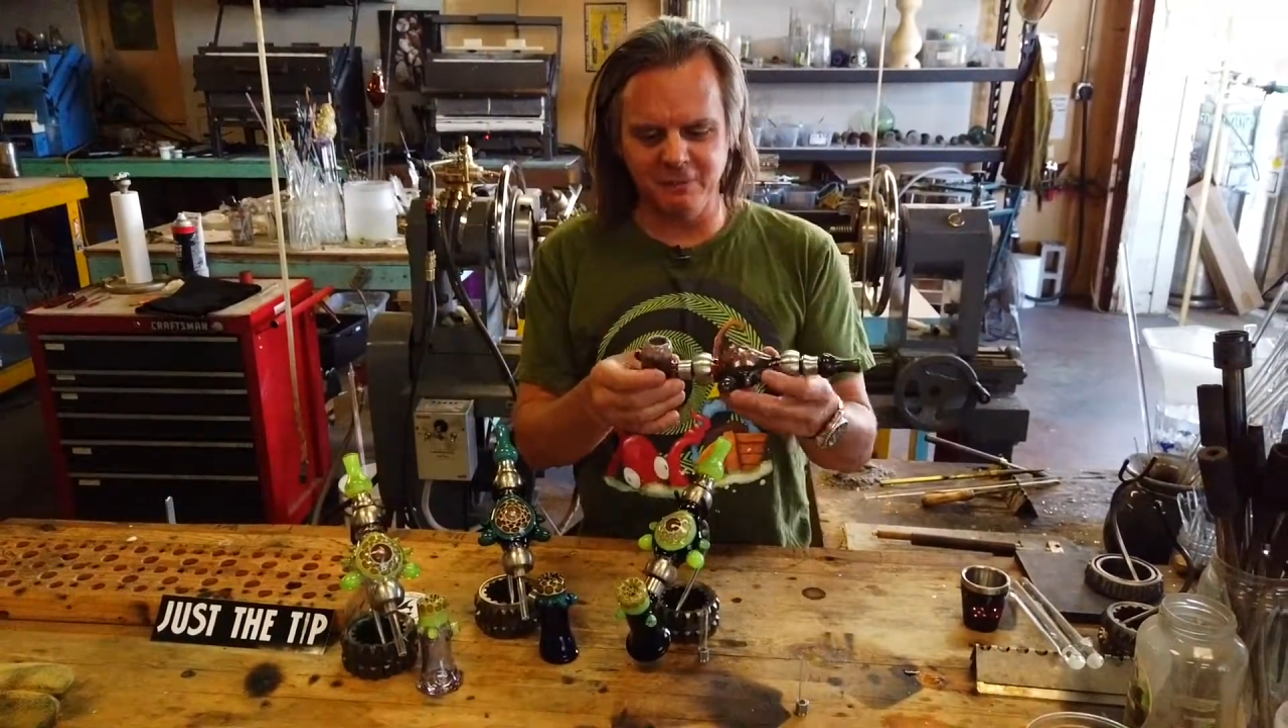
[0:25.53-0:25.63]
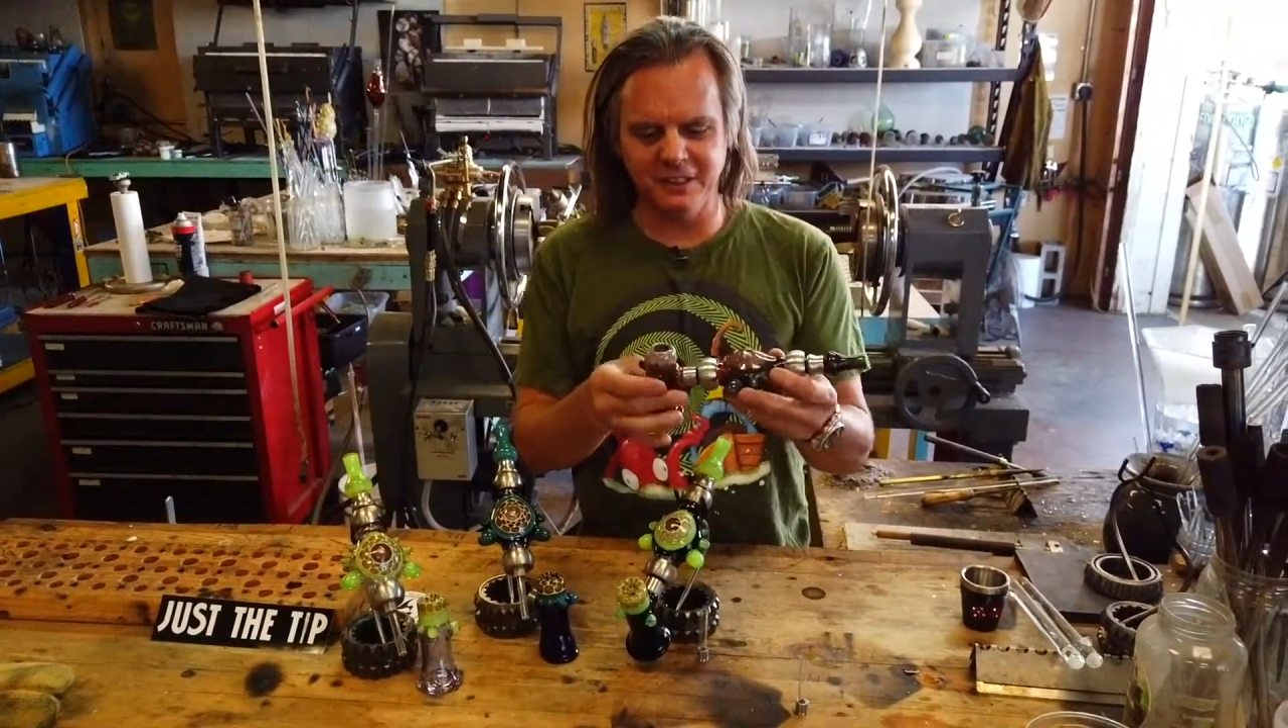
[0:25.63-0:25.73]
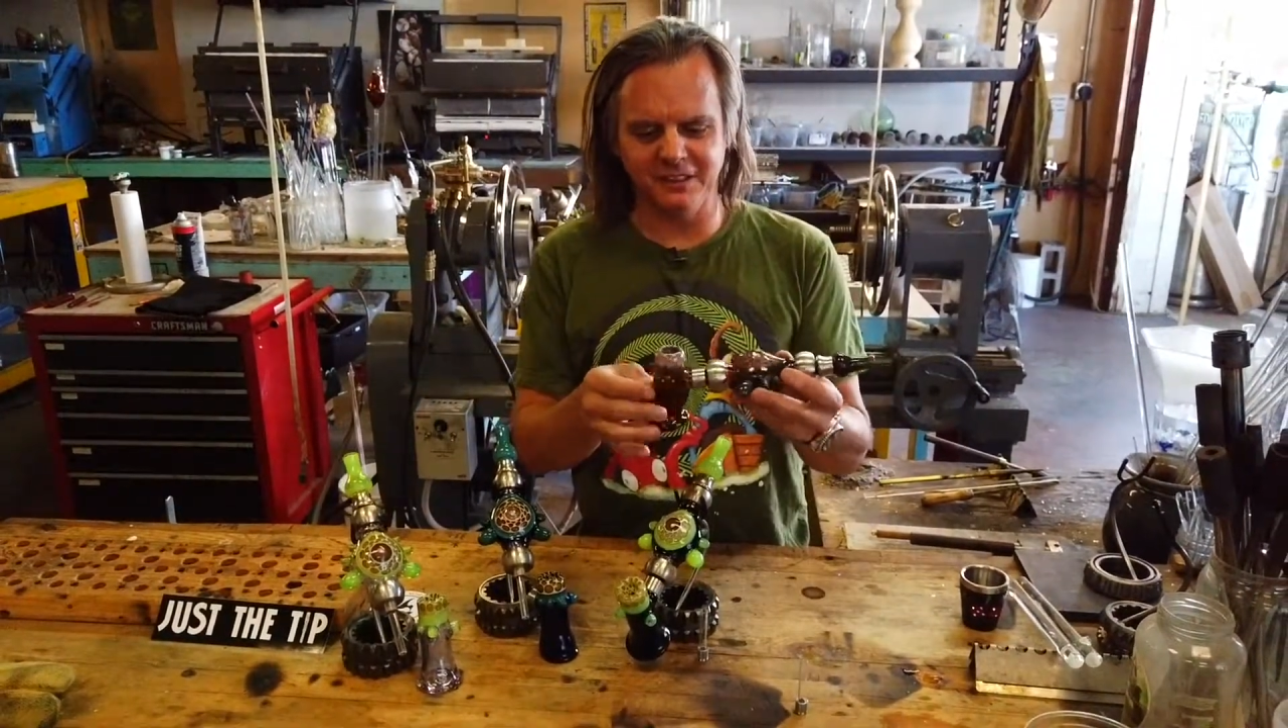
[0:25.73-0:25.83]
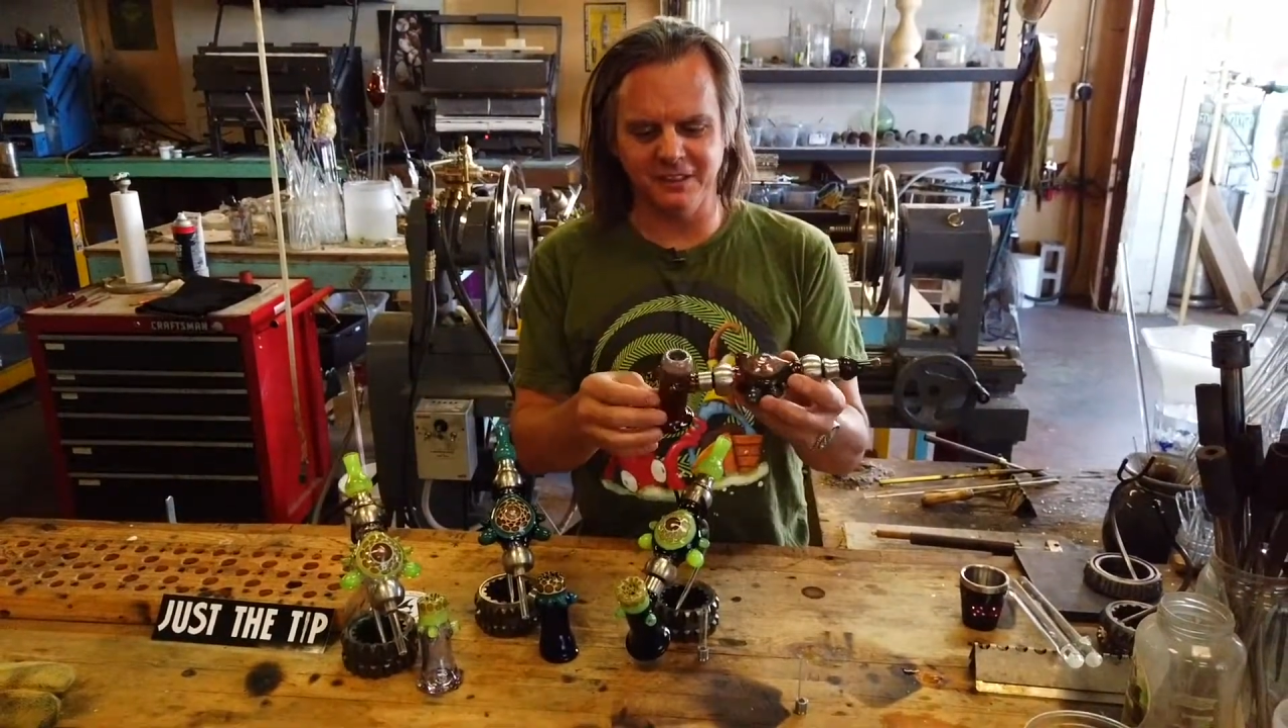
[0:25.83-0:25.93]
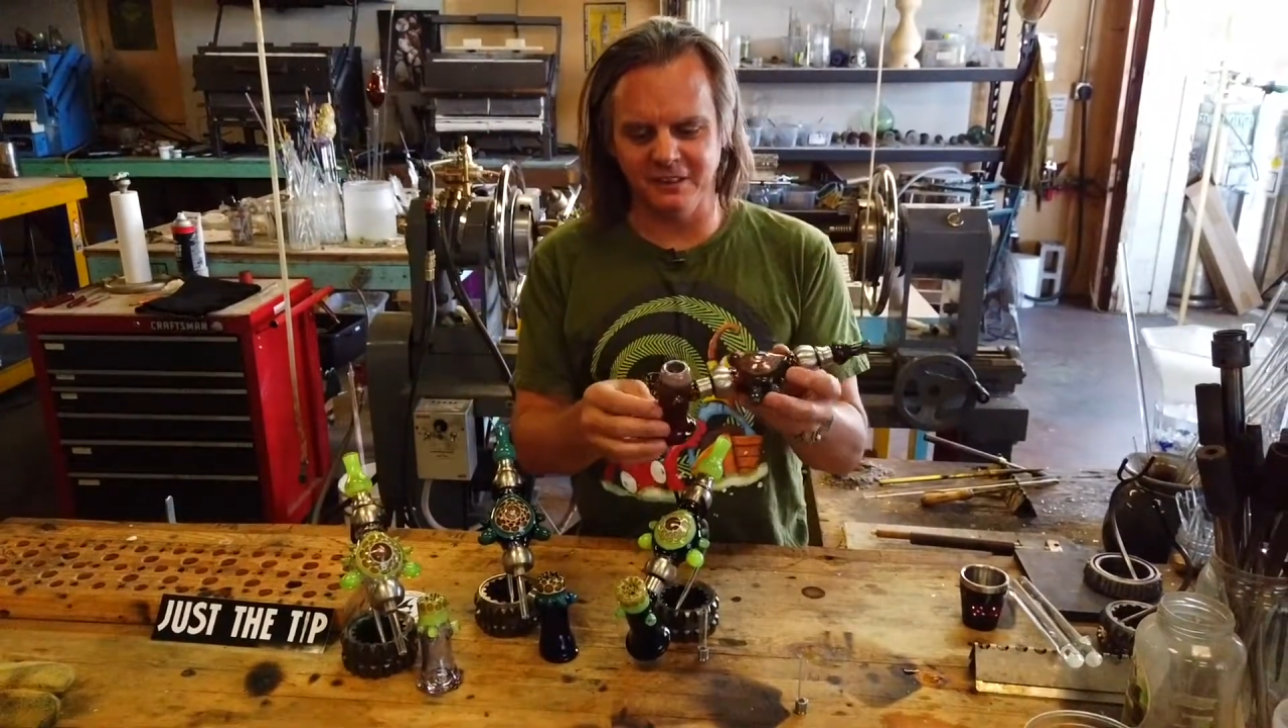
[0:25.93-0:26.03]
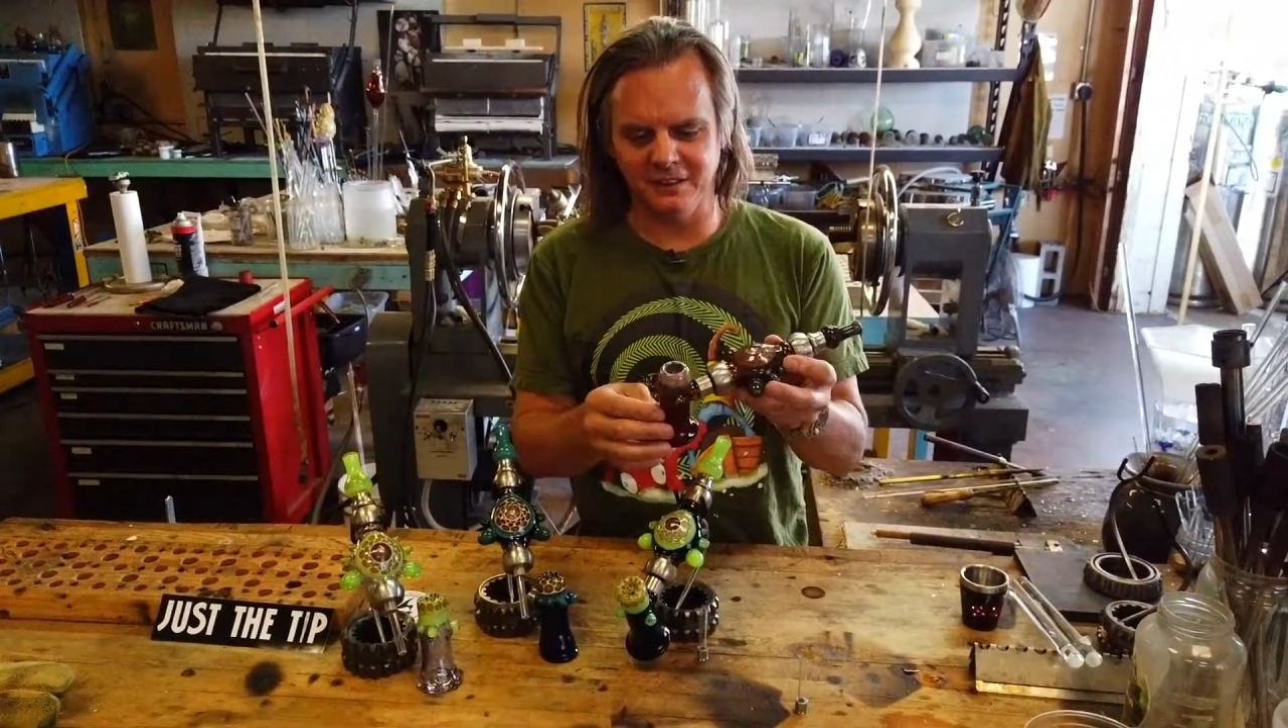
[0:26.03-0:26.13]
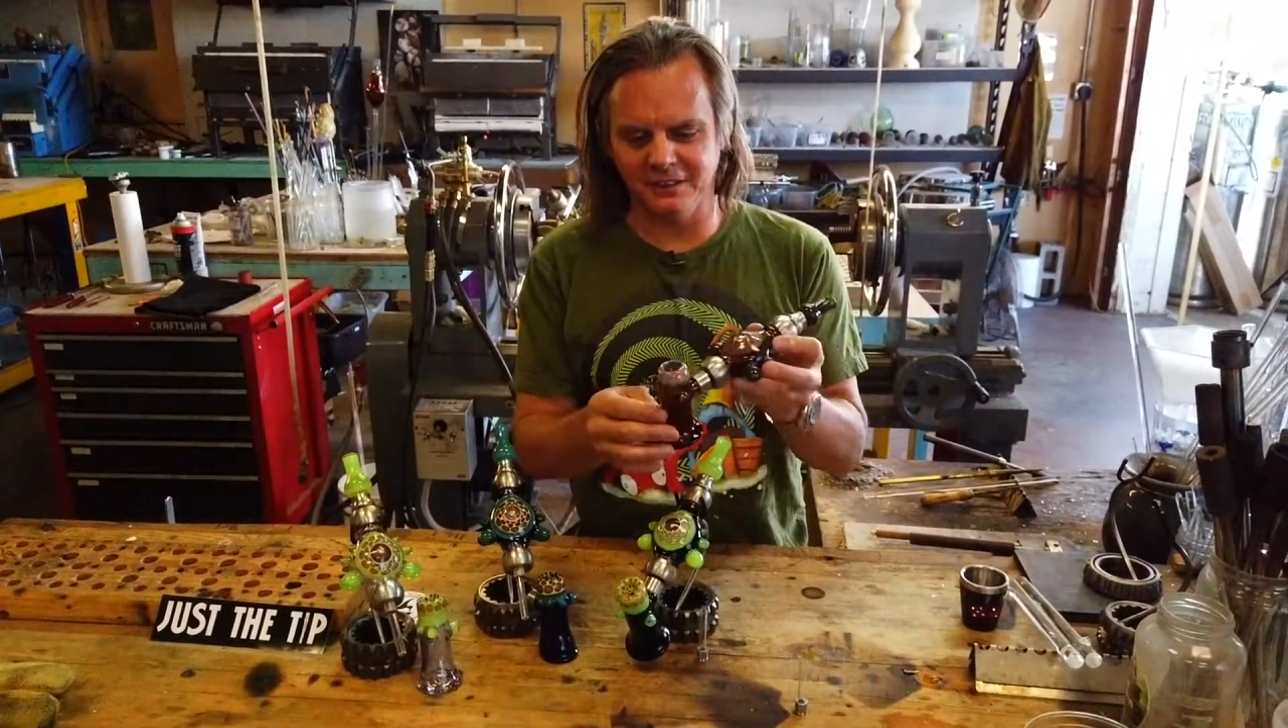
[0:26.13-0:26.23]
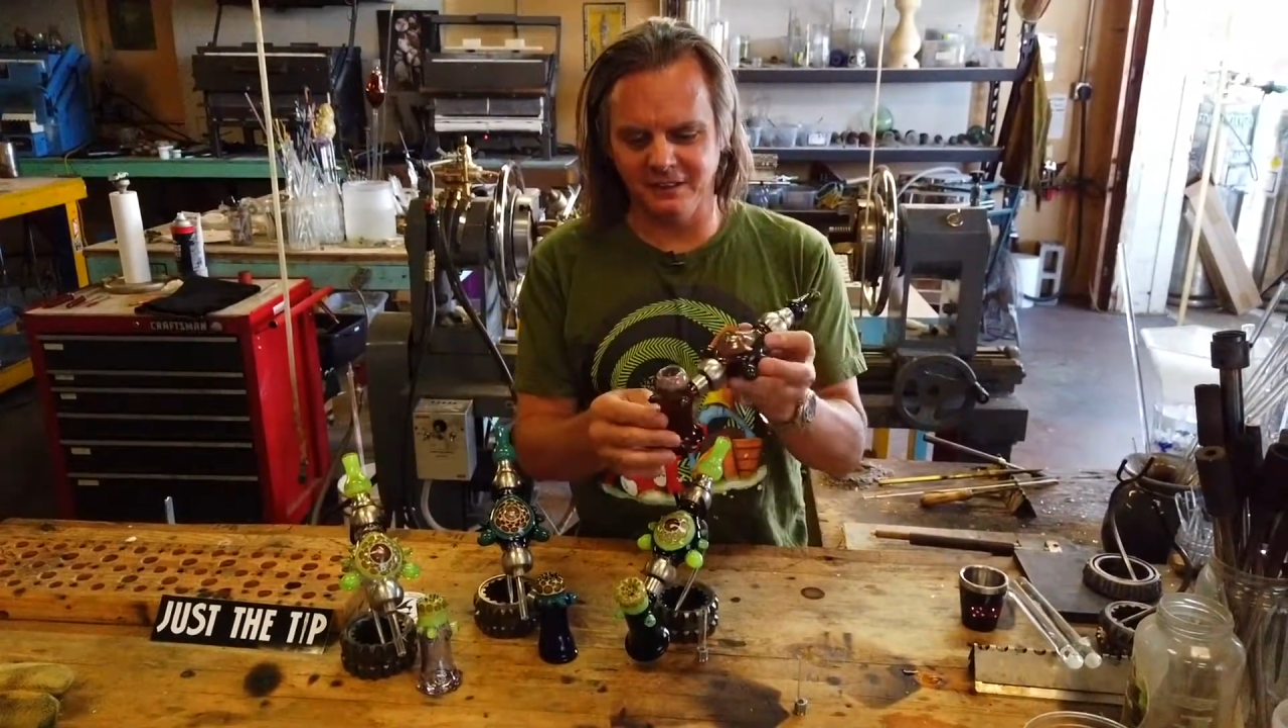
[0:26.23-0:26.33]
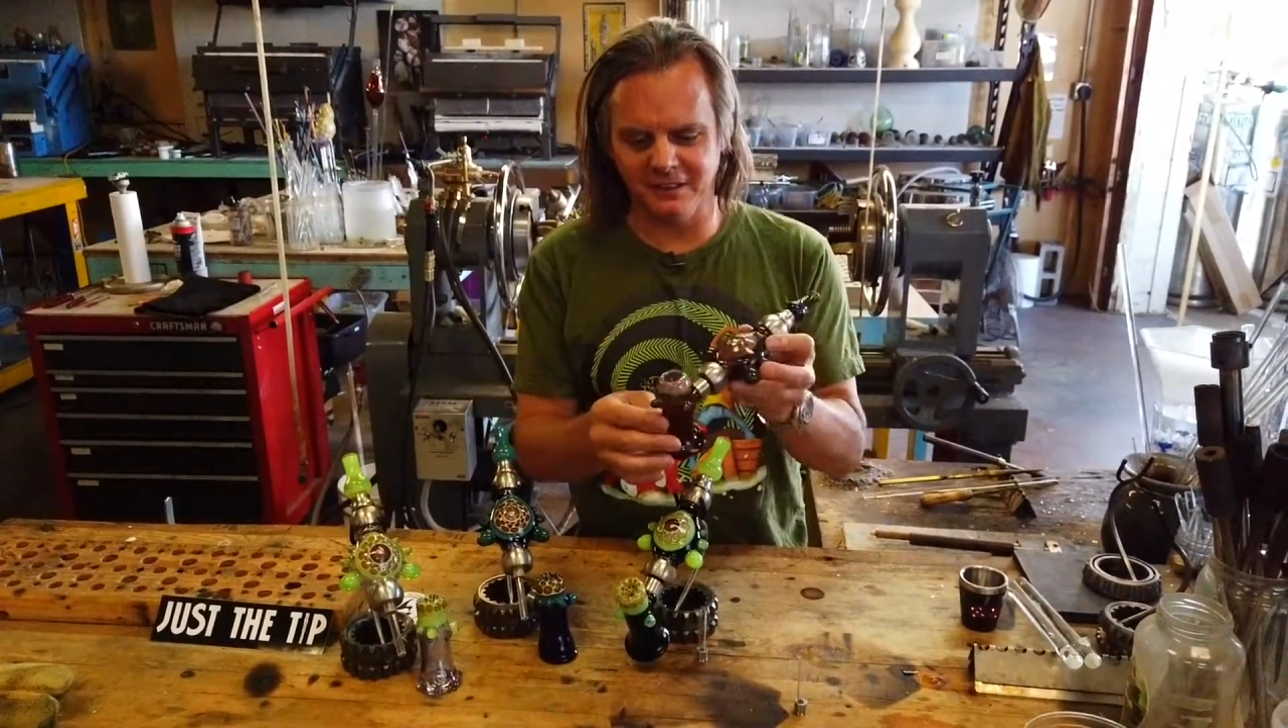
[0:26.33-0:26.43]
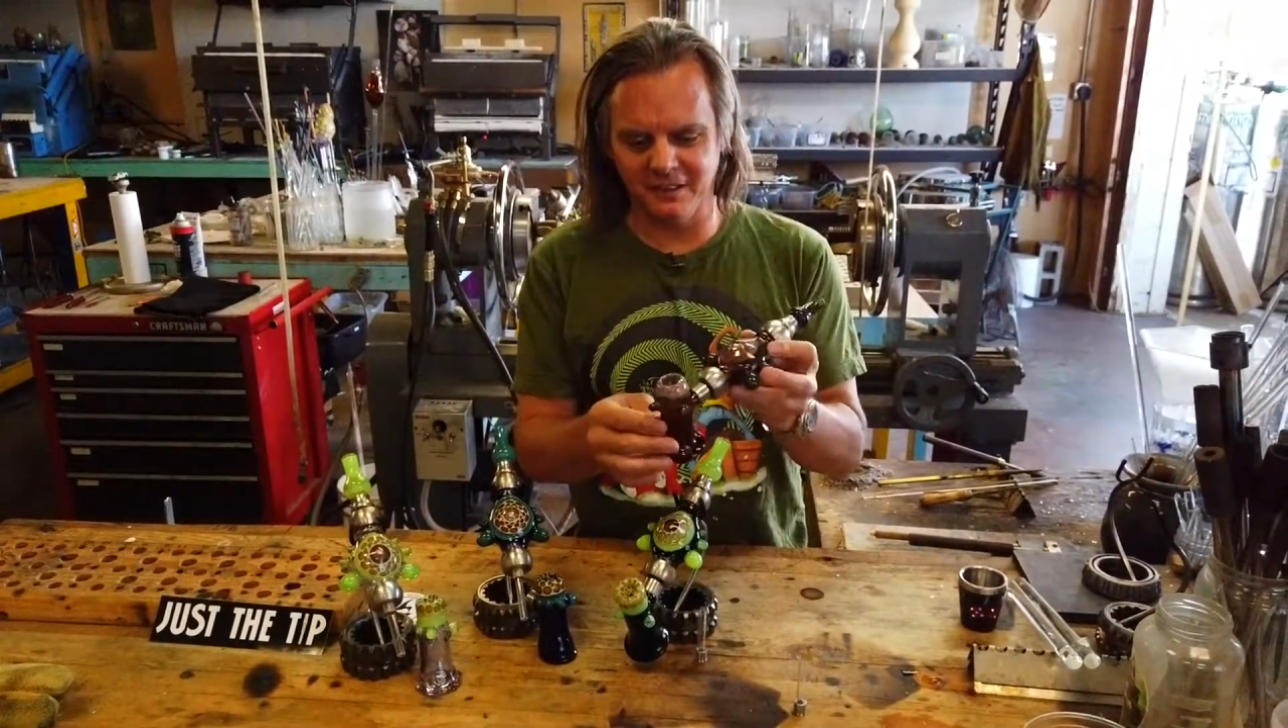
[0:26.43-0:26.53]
pieces.